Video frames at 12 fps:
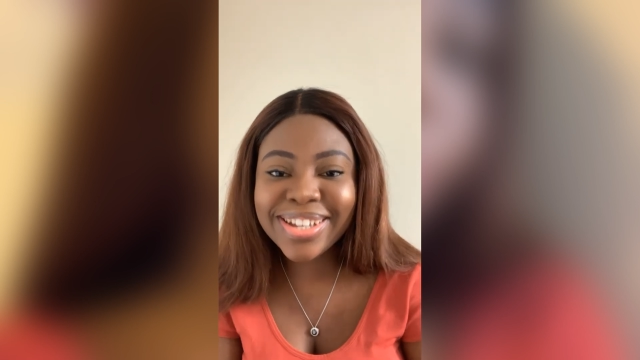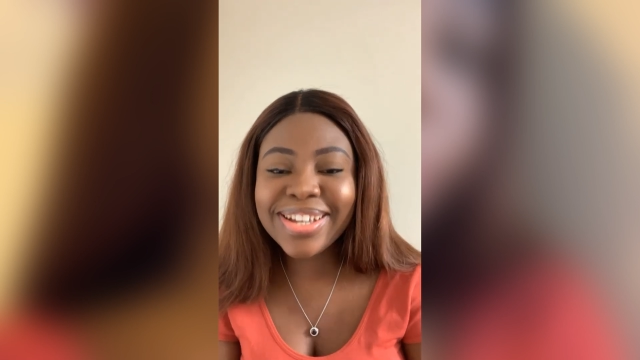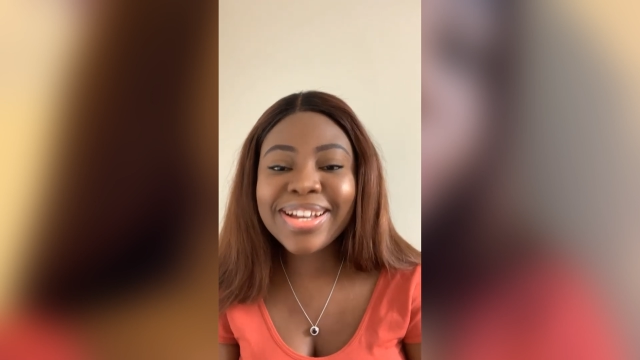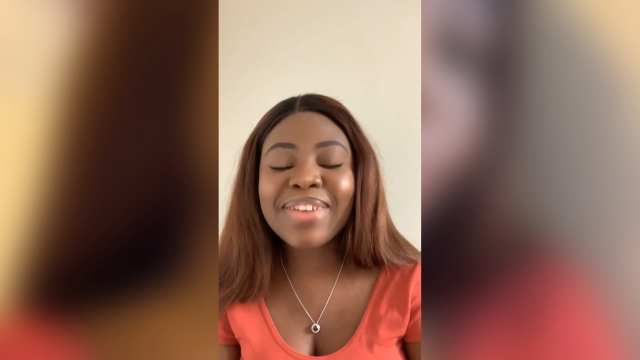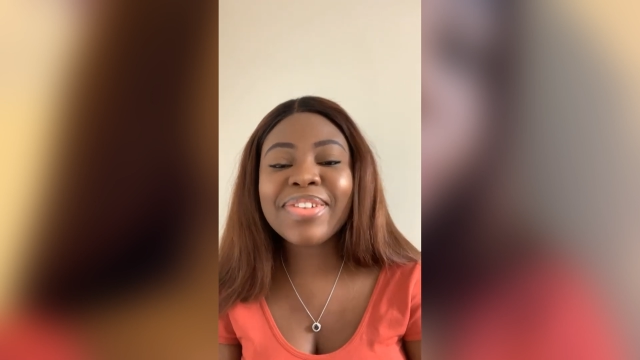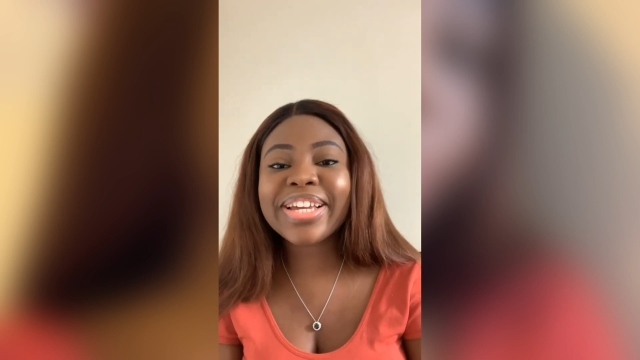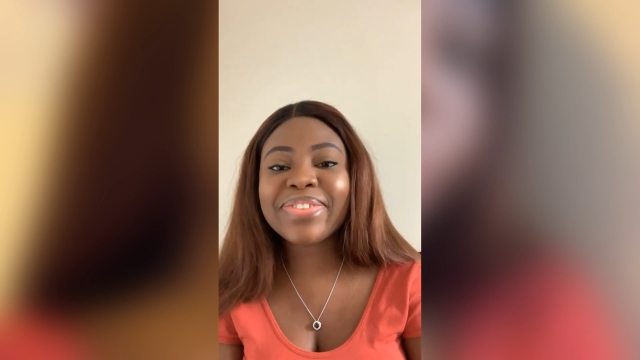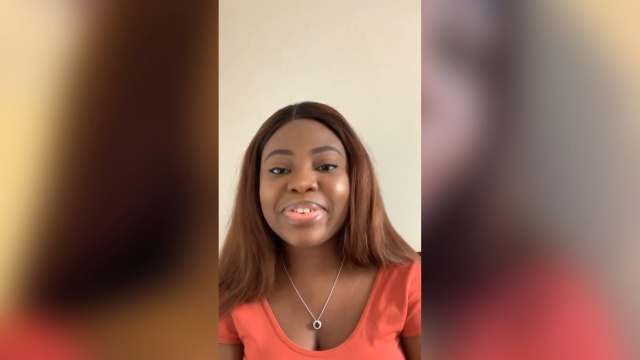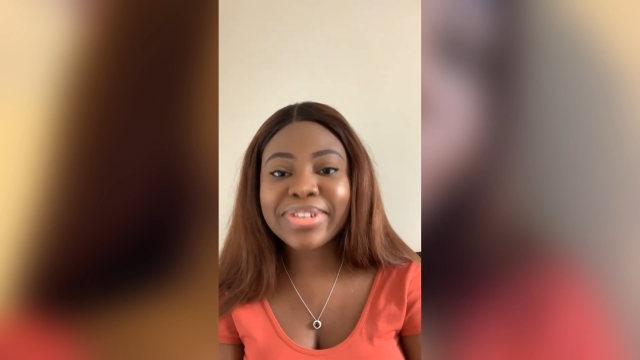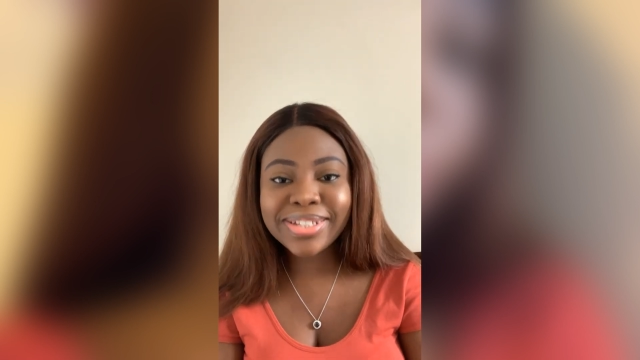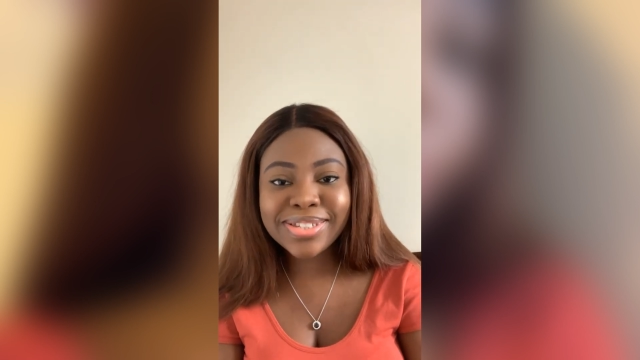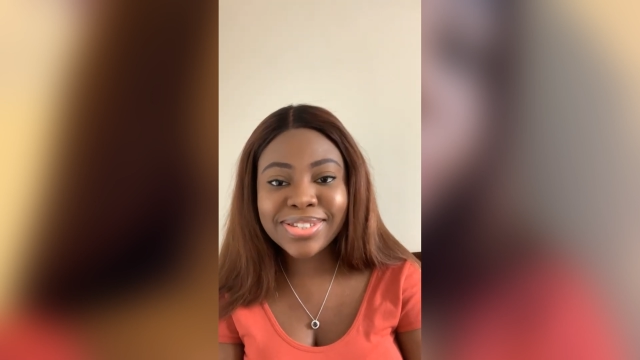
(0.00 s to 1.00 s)
I'm like, if I
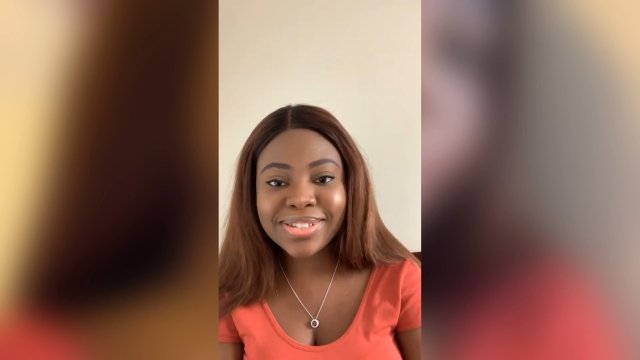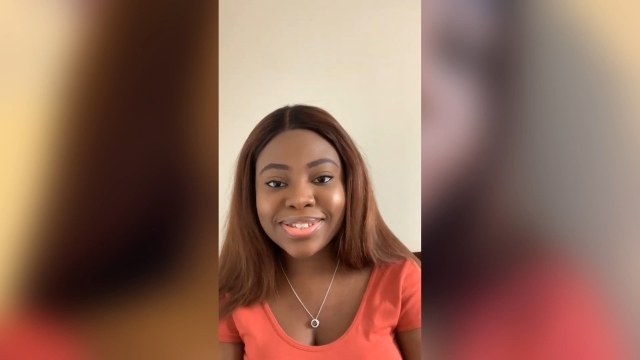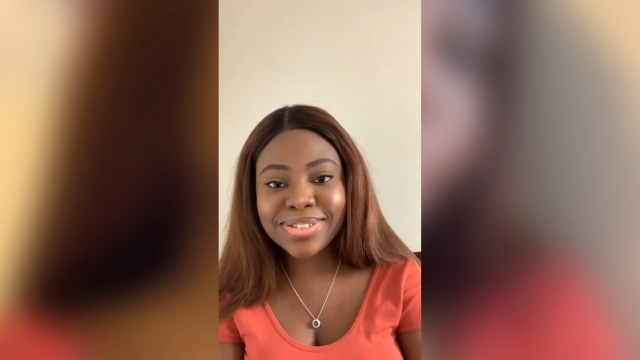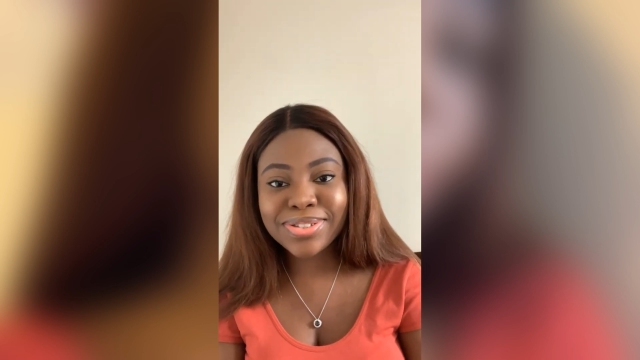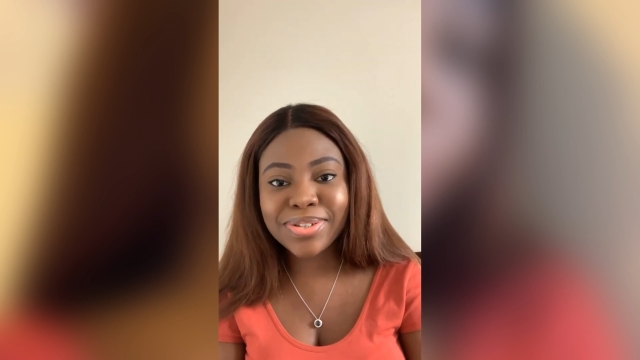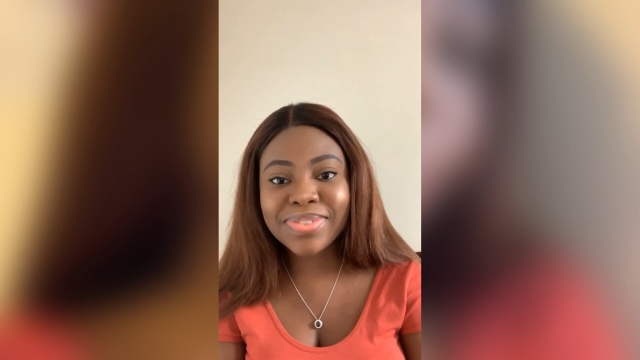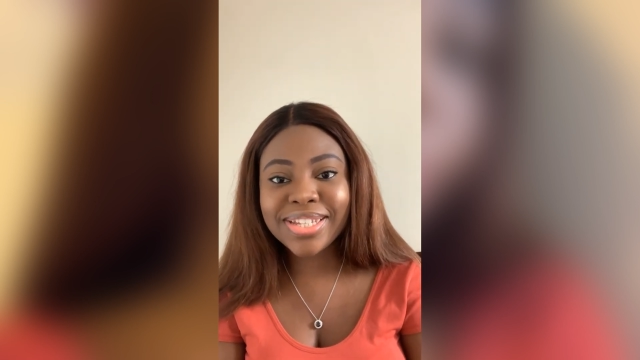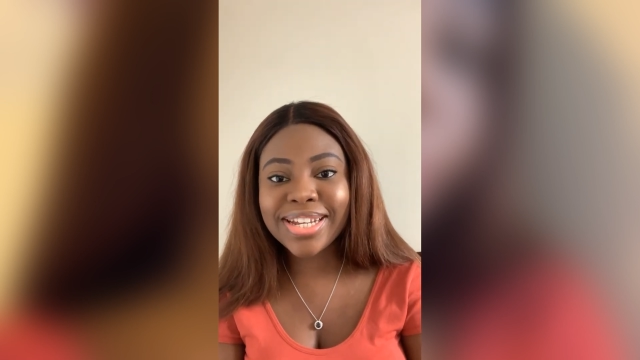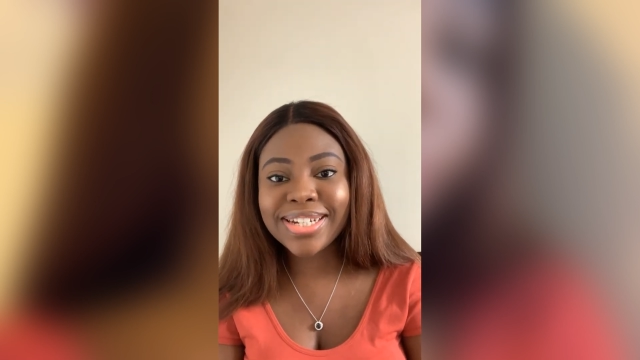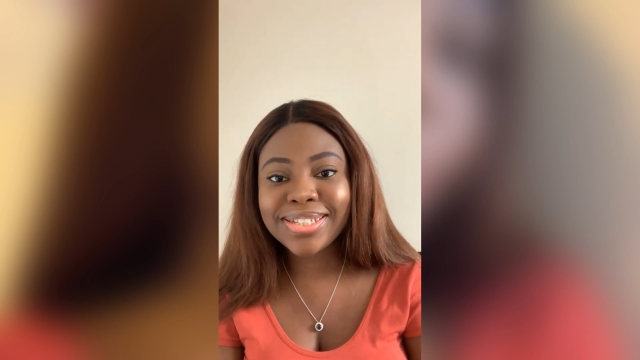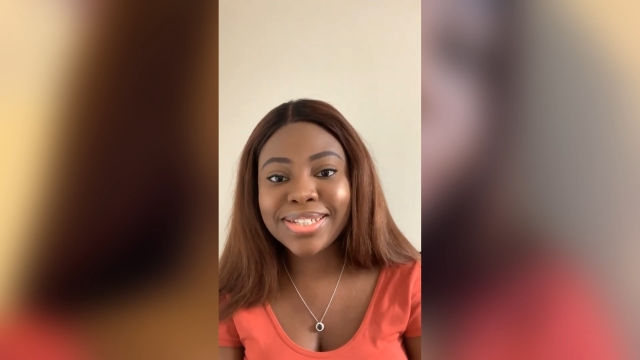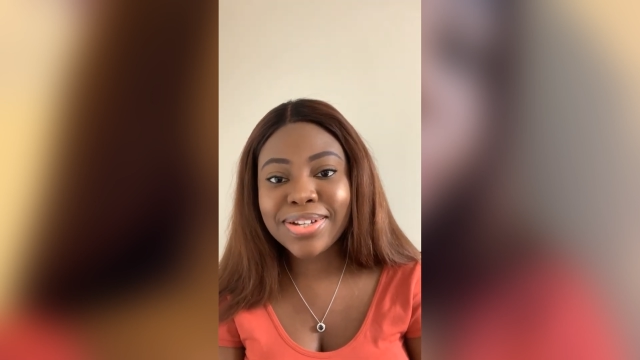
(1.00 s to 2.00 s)
get to 60 something
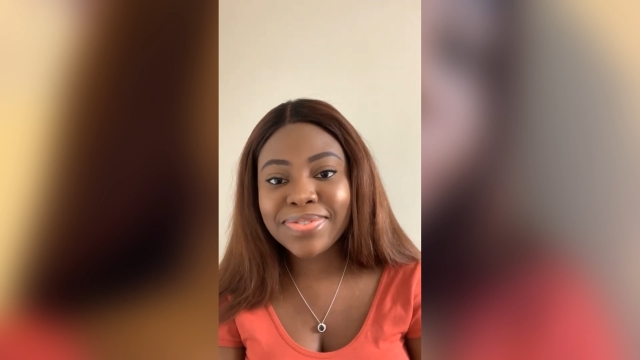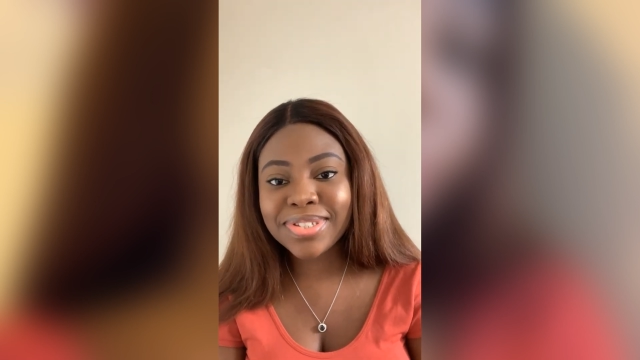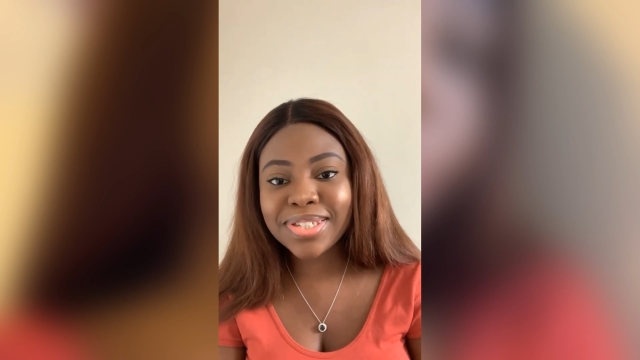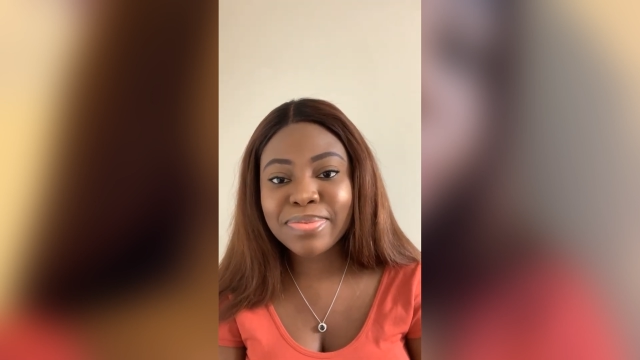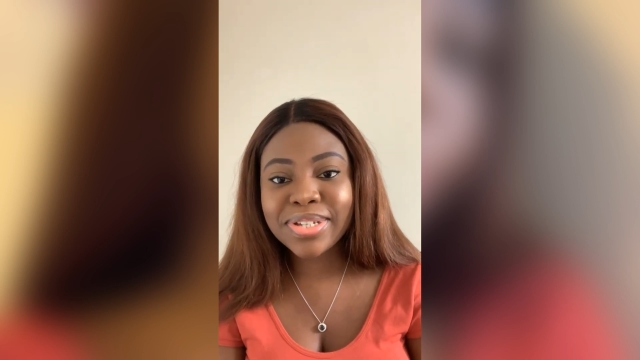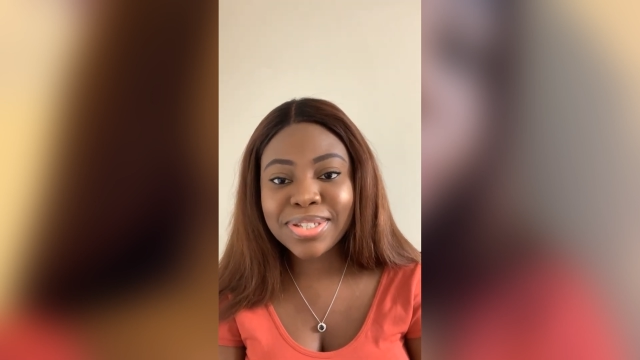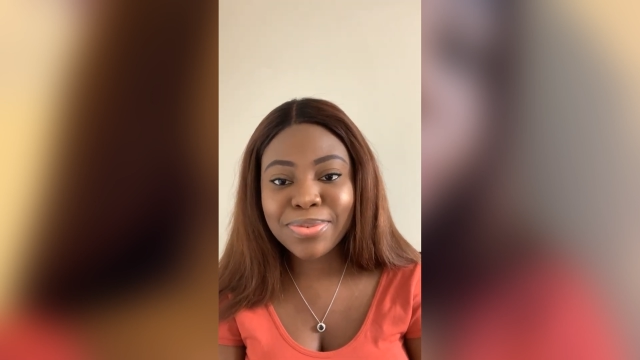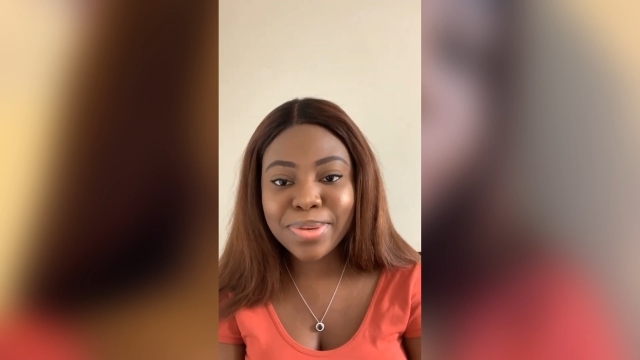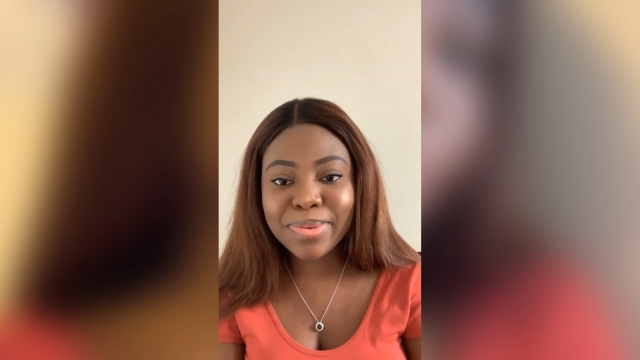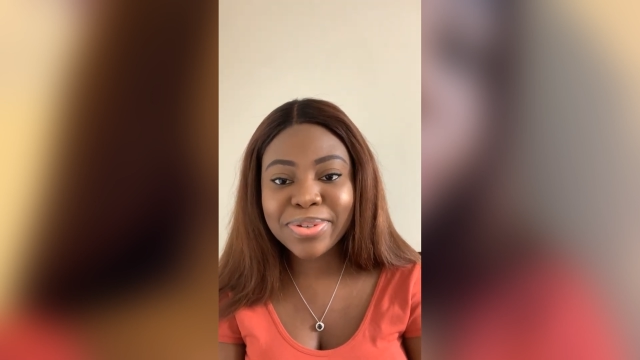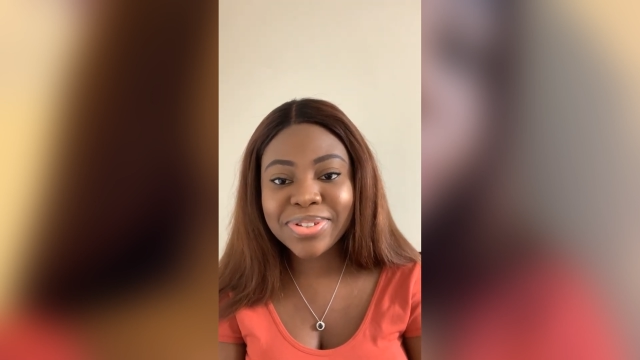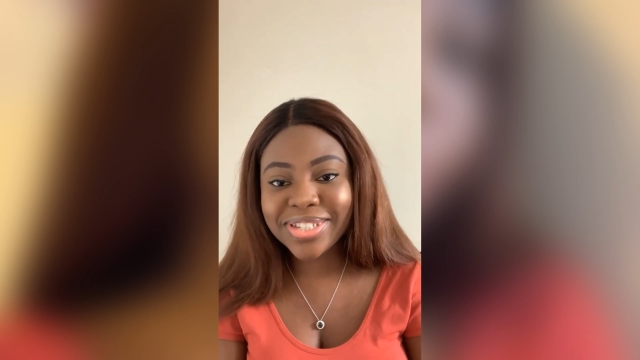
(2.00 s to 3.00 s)
at the start of the semester, what am
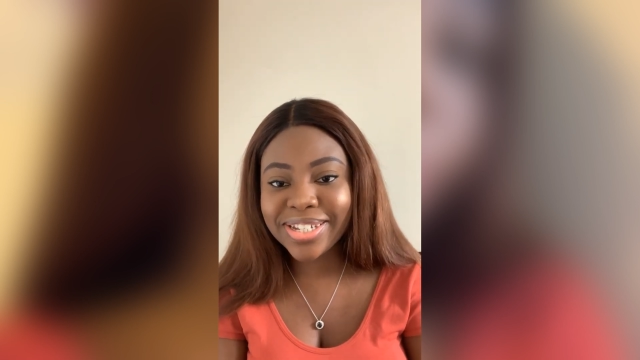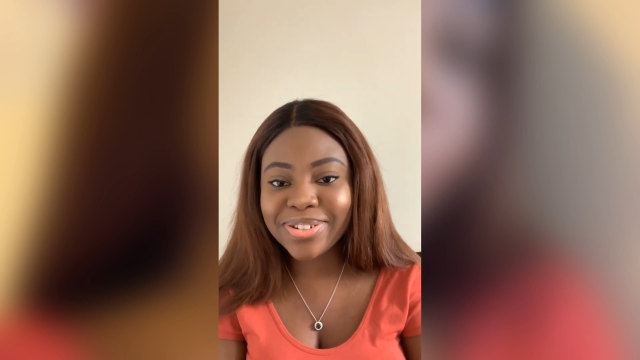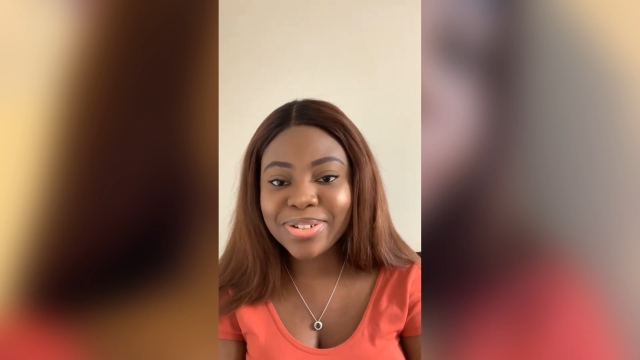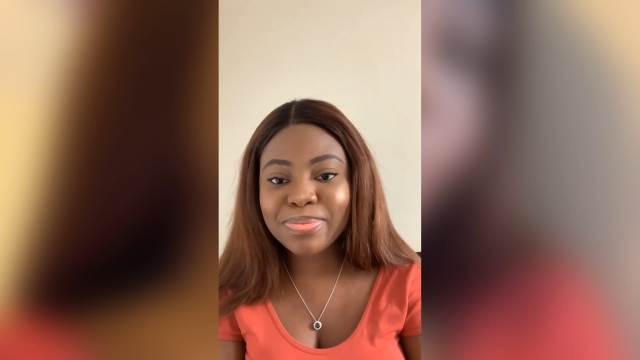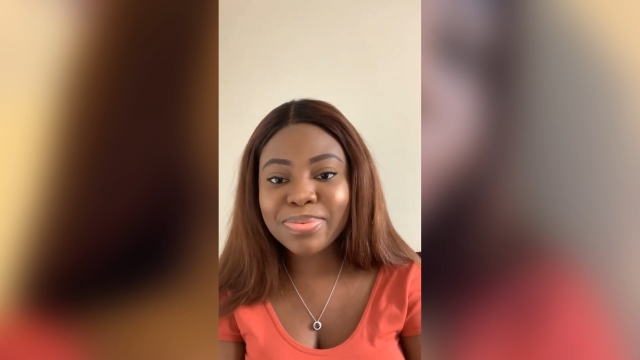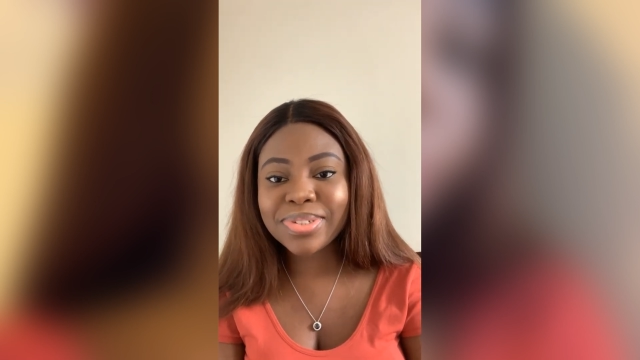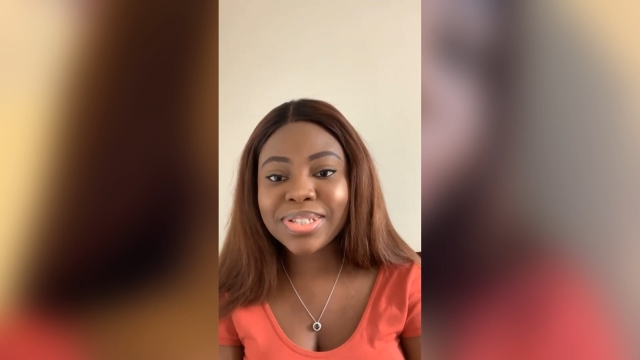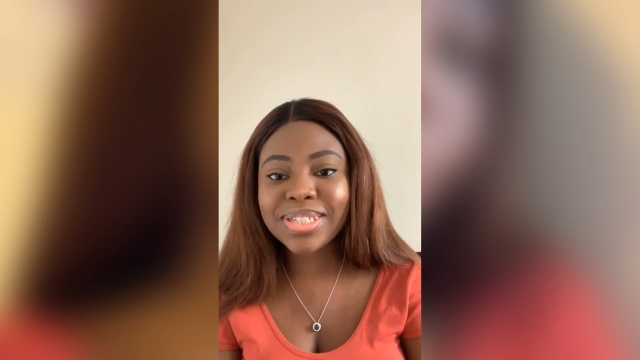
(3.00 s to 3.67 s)
I going to end up with?